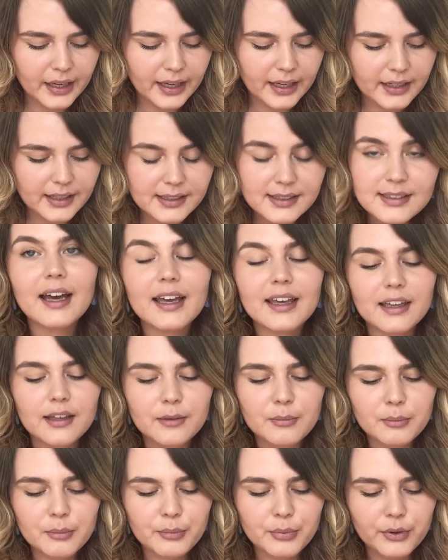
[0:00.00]
guys. I
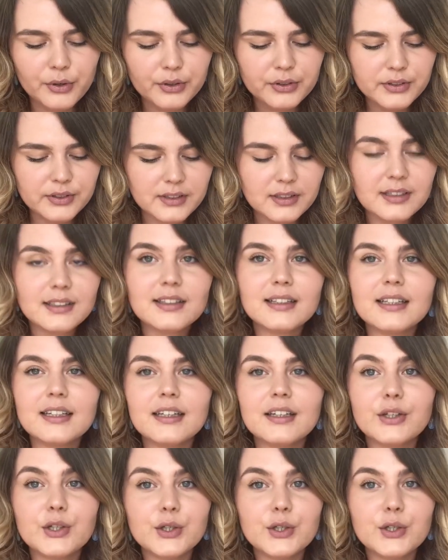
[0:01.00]
imported it in